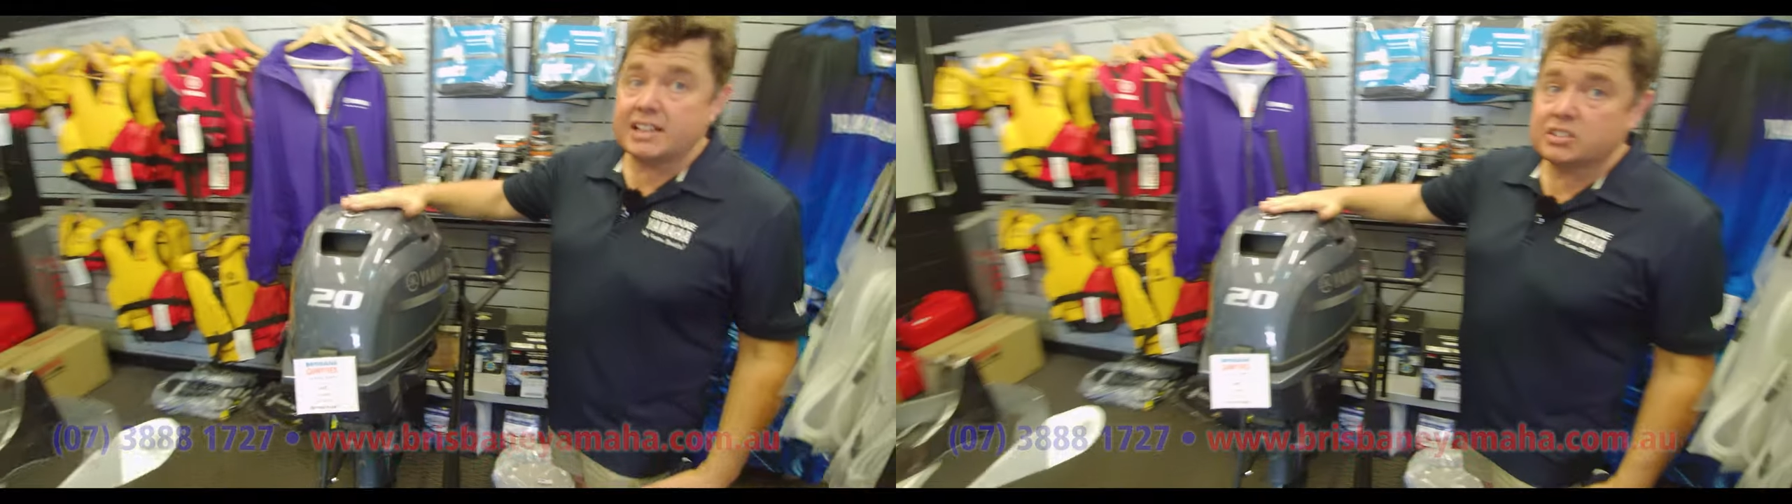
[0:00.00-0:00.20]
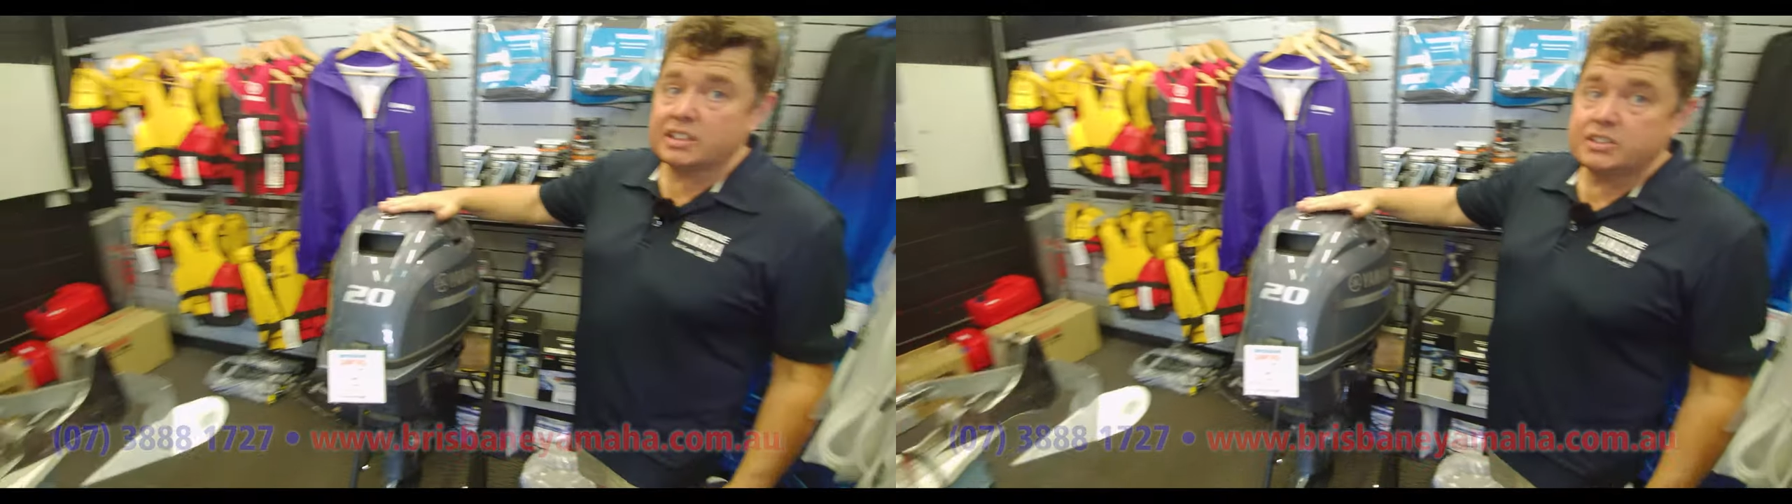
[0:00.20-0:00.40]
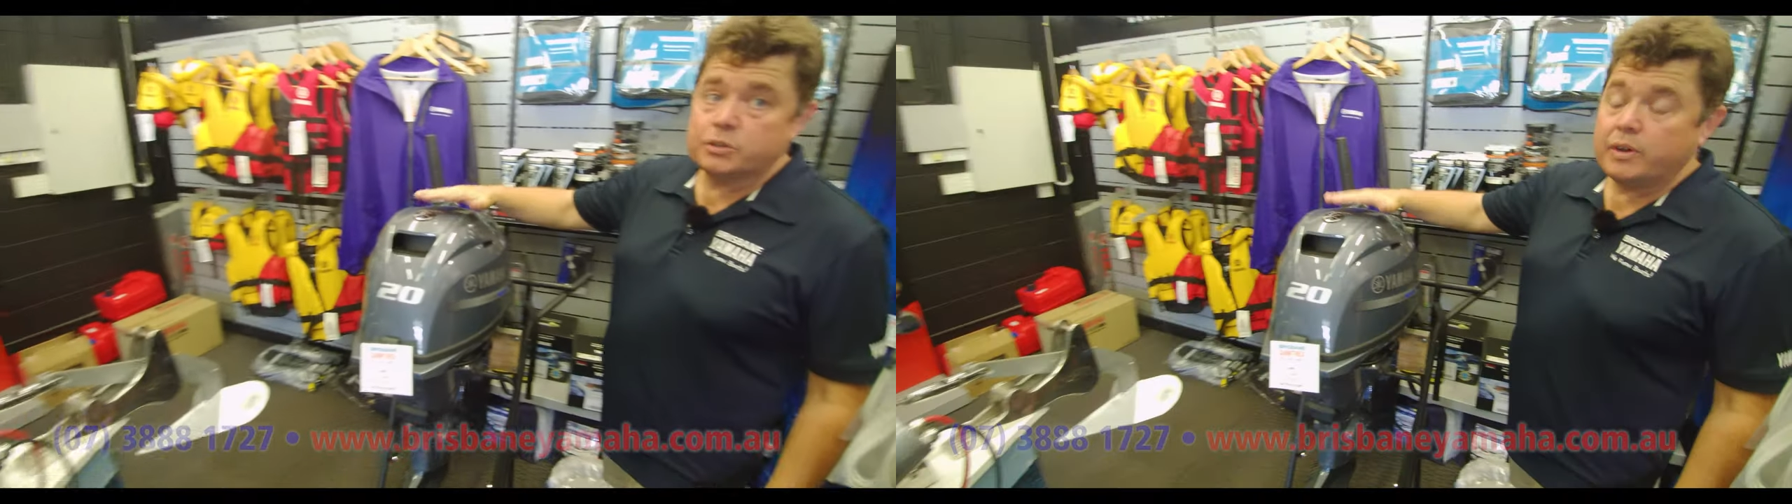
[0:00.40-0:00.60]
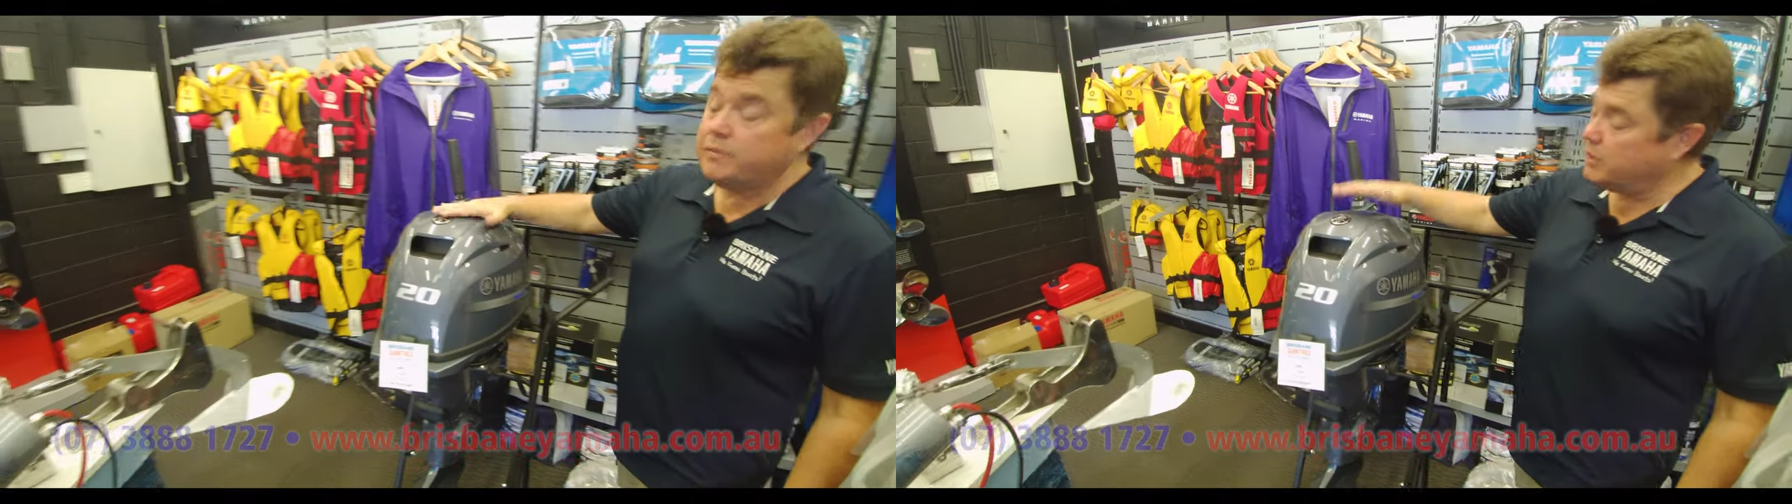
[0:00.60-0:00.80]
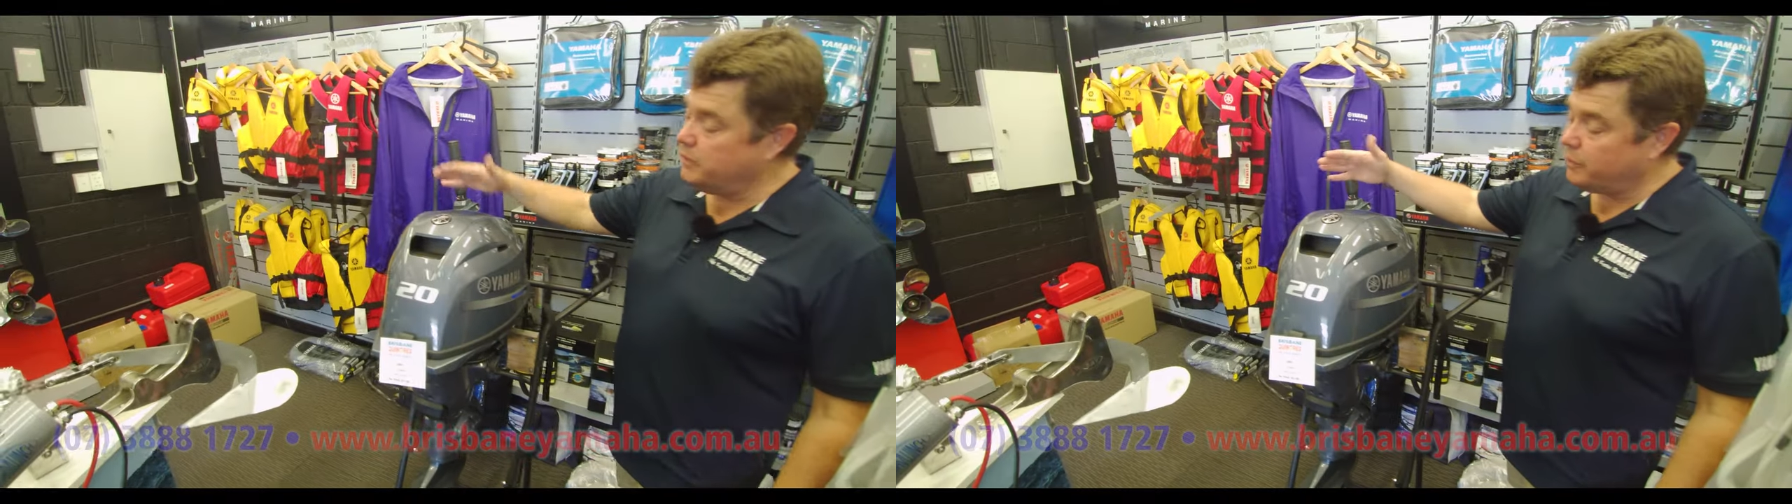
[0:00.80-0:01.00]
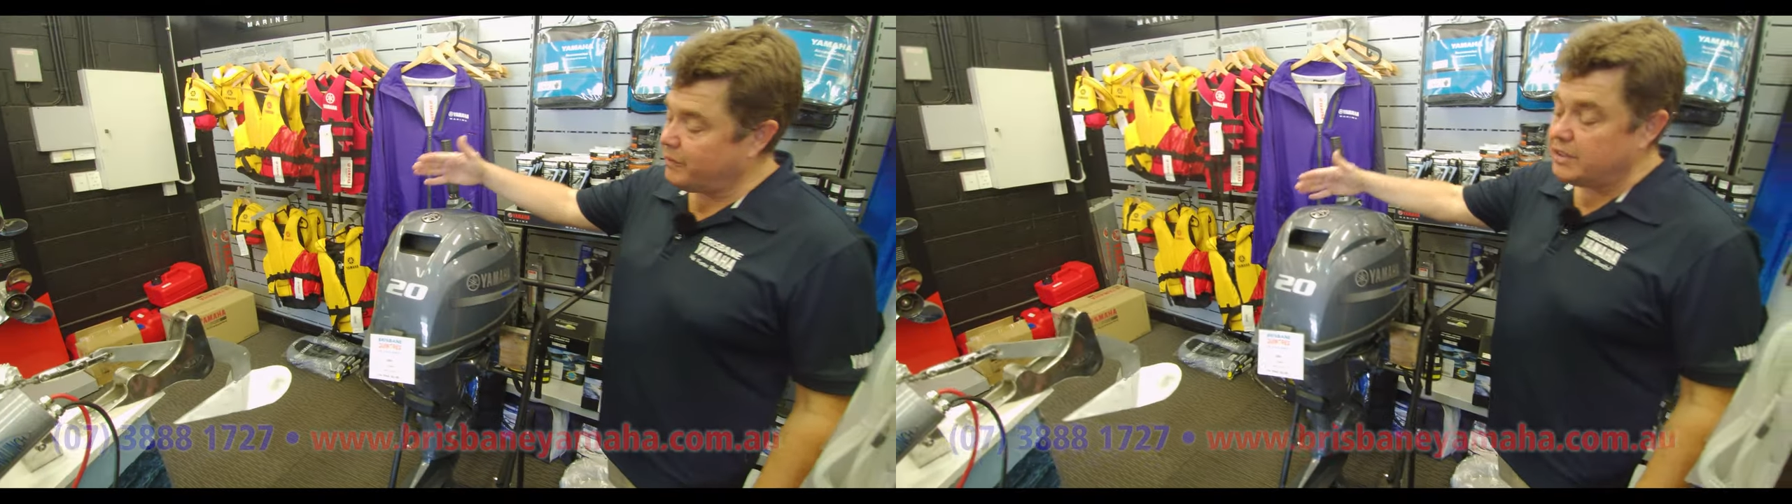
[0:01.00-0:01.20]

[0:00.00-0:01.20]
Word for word: actually a derivative of